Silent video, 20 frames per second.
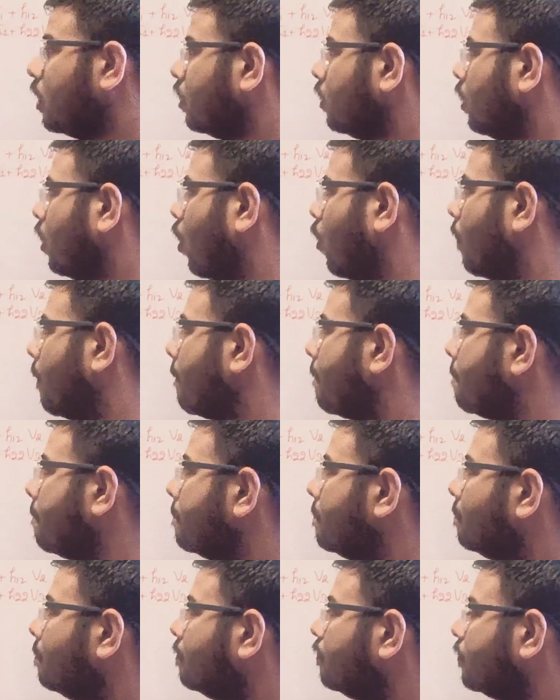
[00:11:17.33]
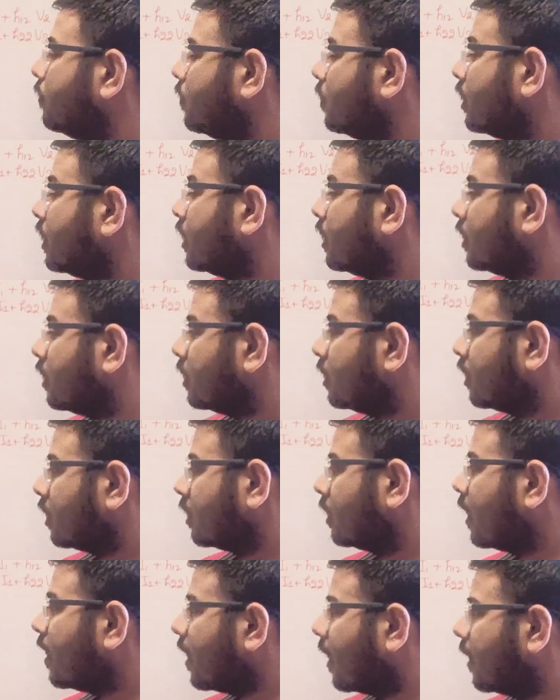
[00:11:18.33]
Now the
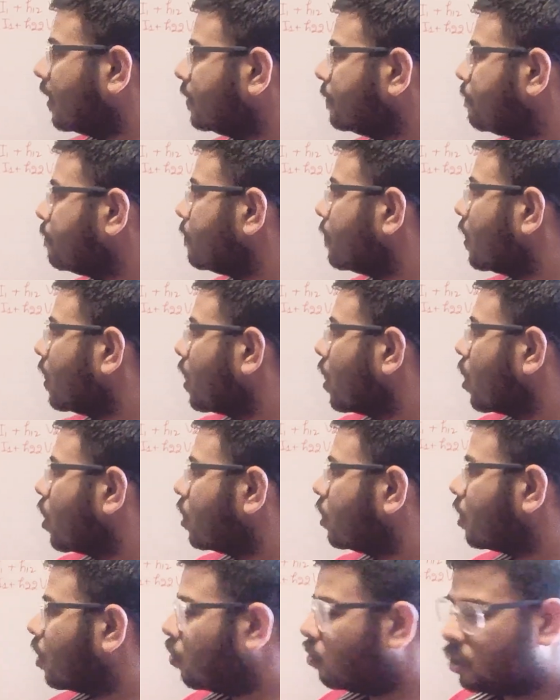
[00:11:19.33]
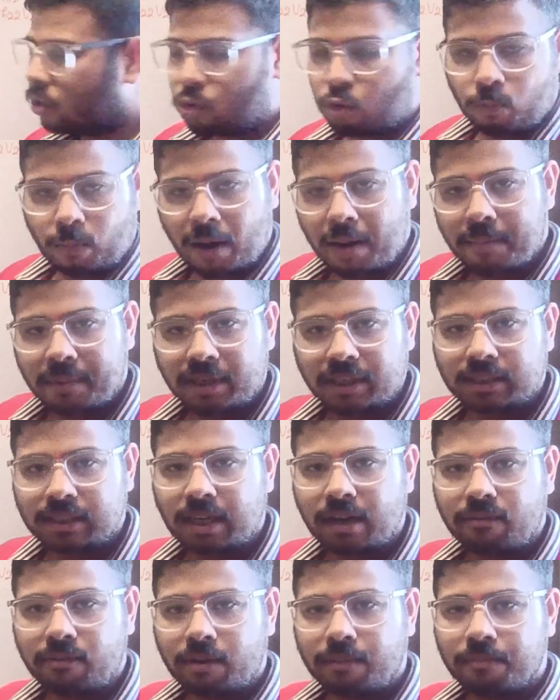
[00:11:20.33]
thing is, only two parameters
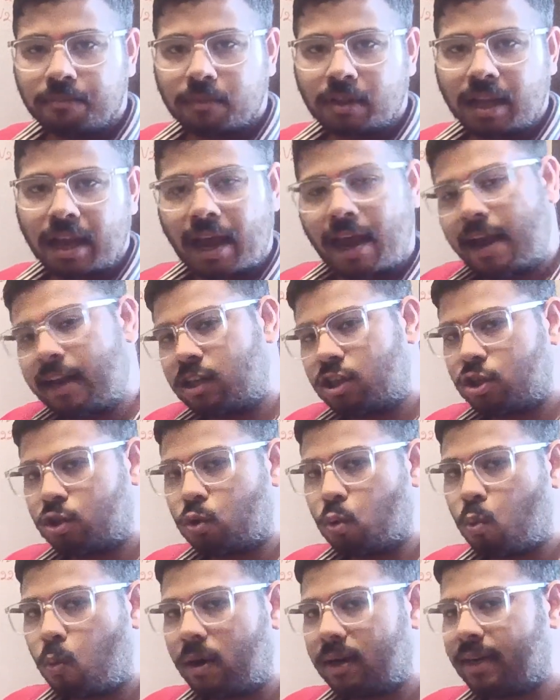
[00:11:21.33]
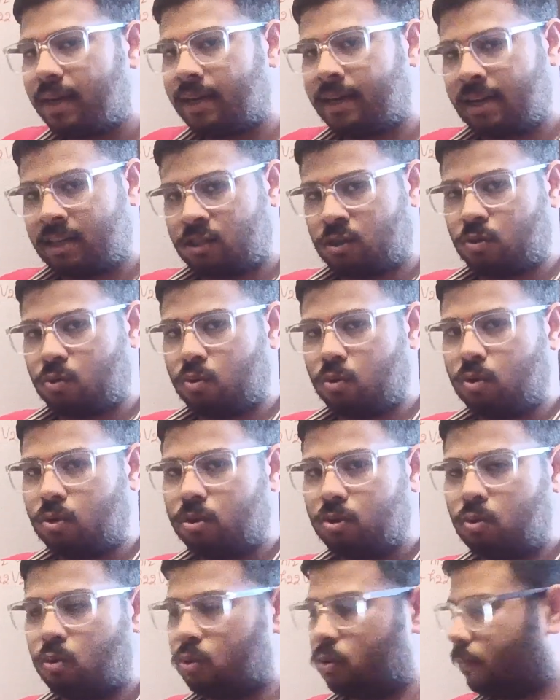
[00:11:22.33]
left, h21 and
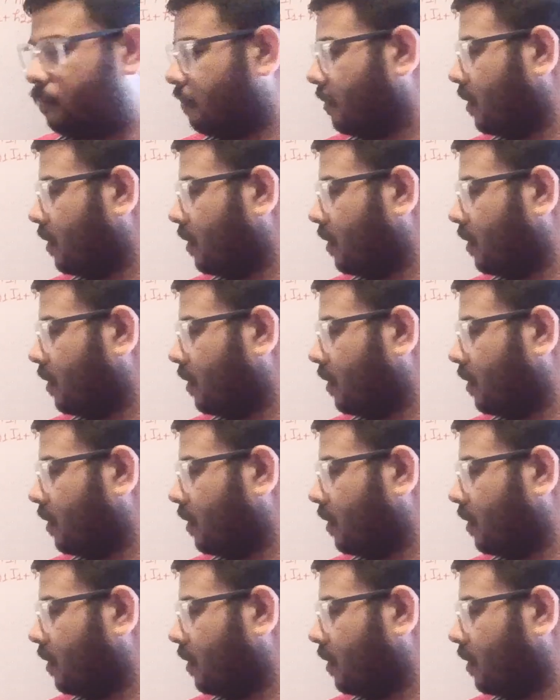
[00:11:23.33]
h22.